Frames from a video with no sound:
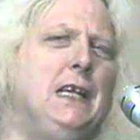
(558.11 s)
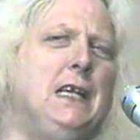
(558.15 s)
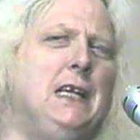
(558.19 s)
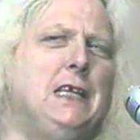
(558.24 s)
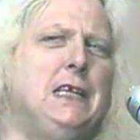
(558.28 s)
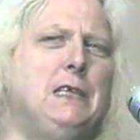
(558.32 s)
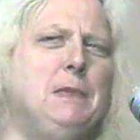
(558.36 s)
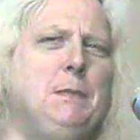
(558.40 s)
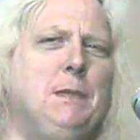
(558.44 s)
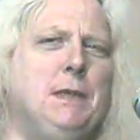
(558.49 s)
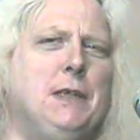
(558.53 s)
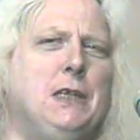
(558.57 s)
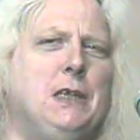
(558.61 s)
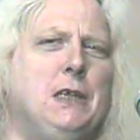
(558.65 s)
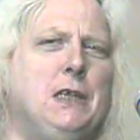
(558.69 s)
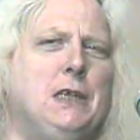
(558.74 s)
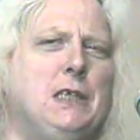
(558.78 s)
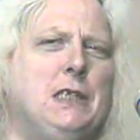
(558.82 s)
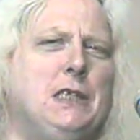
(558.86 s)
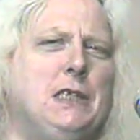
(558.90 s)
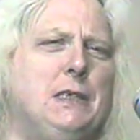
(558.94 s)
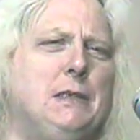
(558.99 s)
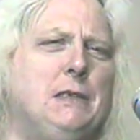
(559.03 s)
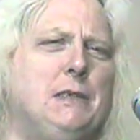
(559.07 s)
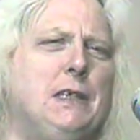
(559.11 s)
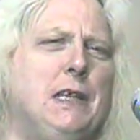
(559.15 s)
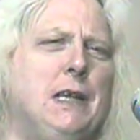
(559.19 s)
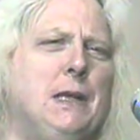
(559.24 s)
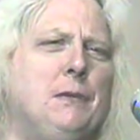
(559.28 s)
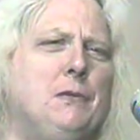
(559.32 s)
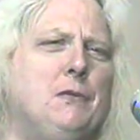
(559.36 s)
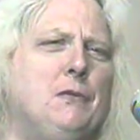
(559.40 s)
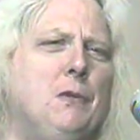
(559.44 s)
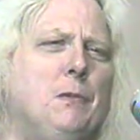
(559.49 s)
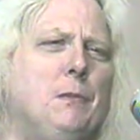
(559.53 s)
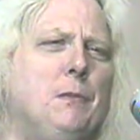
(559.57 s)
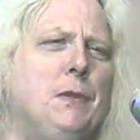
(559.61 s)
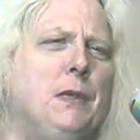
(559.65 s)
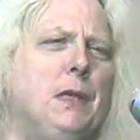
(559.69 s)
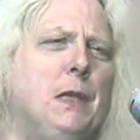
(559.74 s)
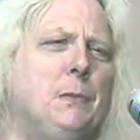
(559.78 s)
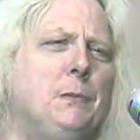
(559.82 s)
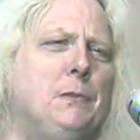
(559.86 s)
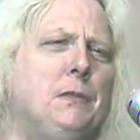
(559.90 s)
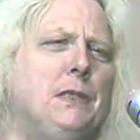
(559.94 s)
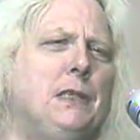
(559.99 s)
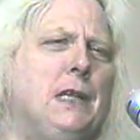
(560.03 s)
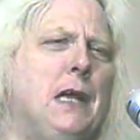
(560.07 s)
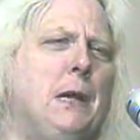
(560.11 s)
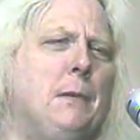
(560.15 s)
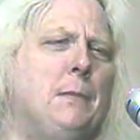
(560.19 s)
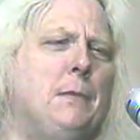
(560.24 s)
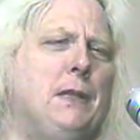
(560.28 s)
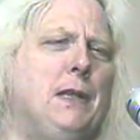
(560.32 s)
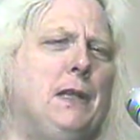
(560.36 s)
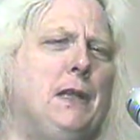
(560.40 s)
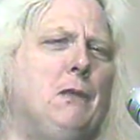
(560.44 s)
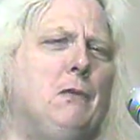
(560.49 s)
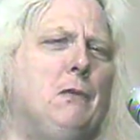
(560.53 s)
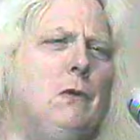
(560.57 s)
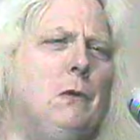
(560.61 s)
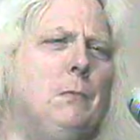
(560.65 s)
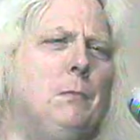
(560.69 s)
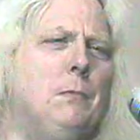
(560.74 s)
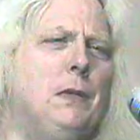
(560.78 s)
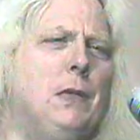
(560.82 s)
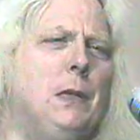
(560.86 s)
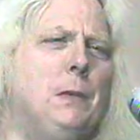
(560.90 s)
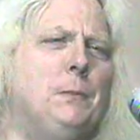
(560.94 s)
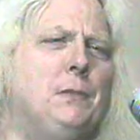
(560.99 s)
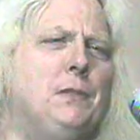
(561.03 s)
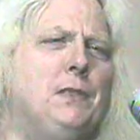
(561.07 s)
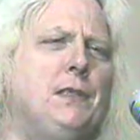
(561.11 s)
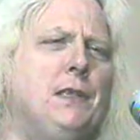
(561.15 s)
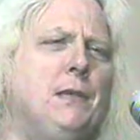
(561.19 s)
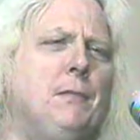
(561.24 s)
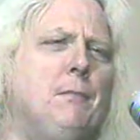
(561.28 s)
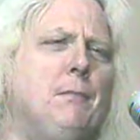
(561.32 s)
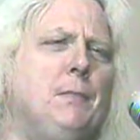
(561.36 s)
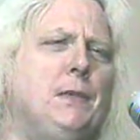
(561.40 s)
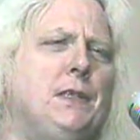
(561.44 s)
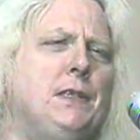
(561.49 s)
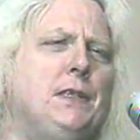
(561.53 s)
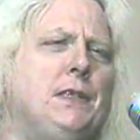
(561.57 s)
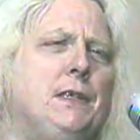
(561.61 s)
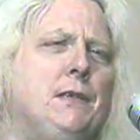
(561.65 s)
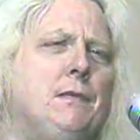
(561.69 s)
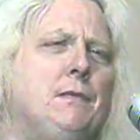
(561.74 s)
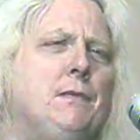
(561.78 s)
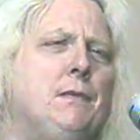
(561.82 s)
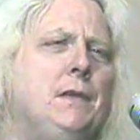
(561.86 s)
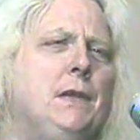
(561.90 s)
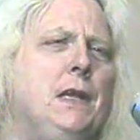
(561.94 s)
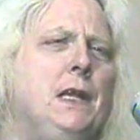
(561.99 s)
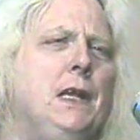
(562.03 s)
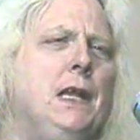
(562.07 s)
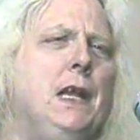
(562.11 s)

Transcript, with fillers: it's because sometimes one becomes dominant, one becomes submissive,